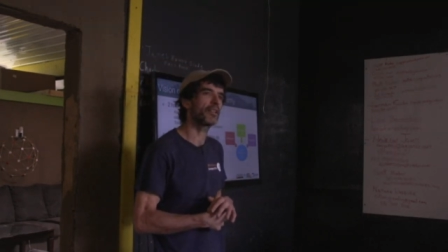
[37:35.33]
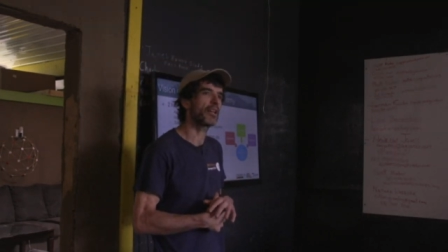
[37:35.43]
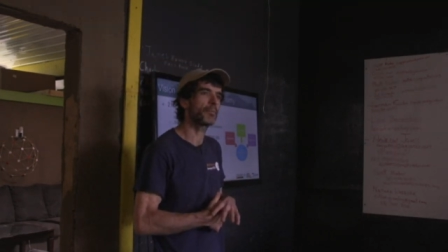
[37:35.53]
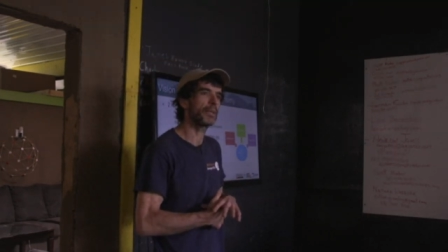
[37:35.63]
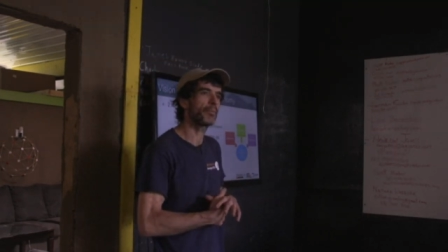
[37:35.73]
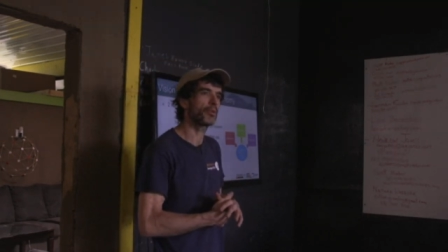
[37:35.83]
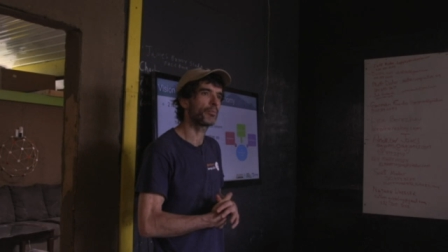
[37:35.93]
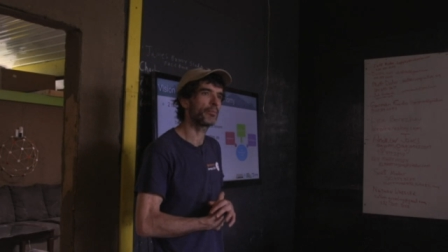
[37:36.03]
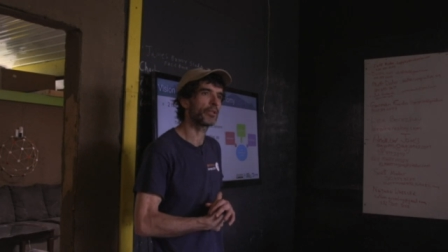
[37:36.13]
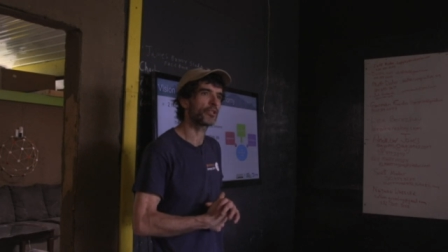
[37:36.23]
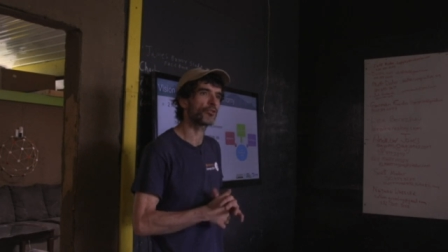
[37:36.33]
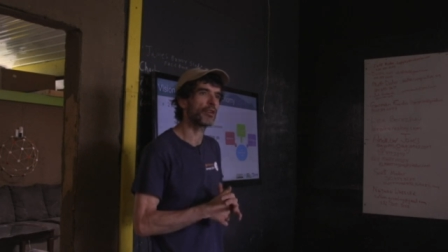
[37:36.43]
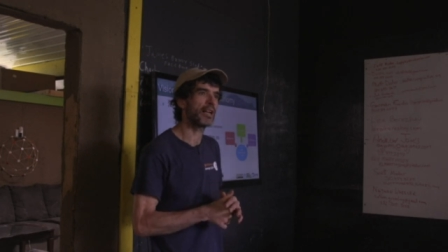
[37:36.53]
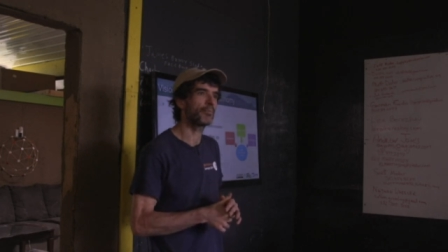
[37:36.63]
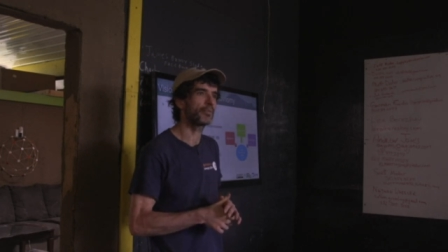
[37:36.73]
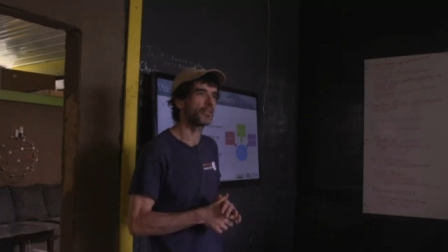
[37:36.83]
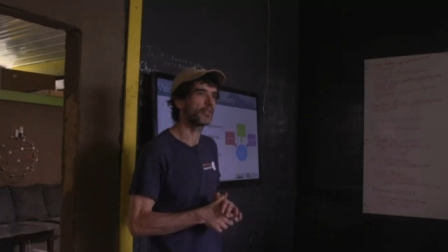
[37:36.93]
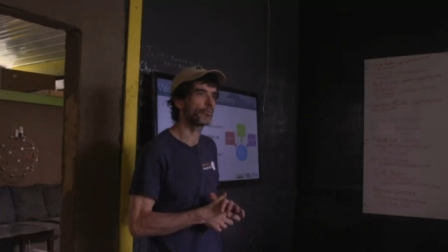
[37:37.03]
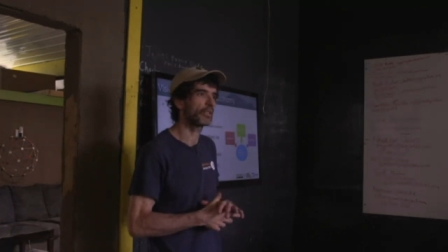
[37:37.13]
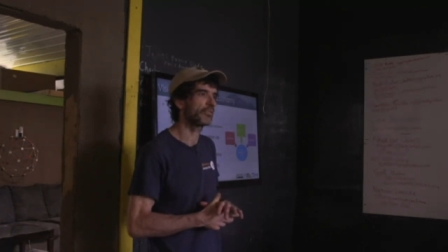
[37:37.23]
A lot of people are pretty much trapped in
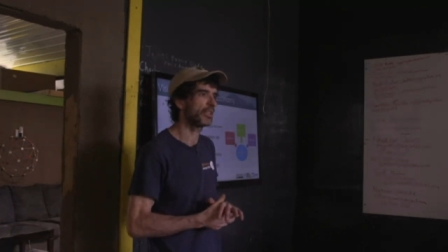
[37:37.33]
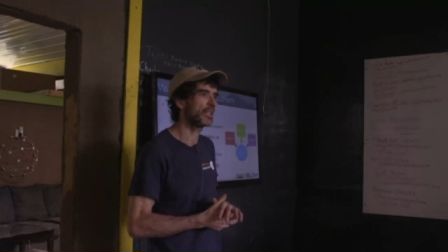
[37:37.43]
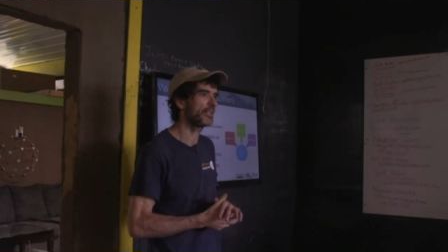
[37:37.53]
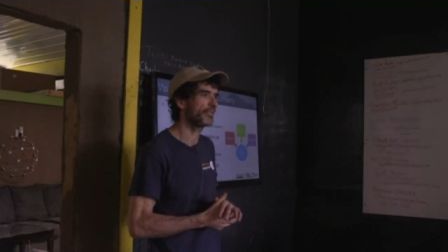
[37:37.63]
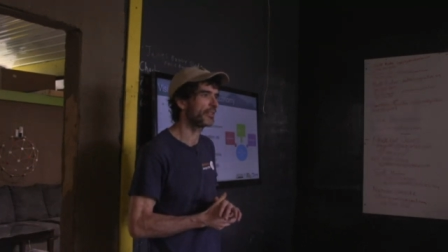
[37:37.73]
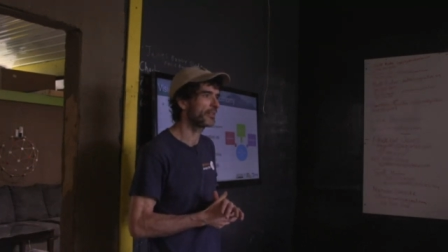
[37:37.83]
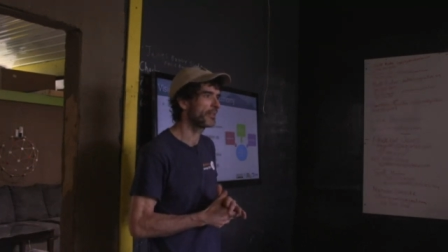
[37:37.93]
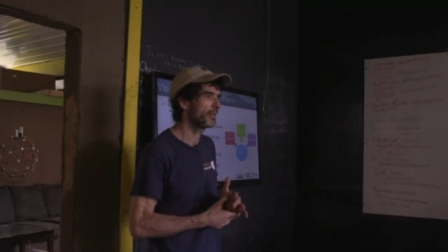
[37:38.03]
their way of life and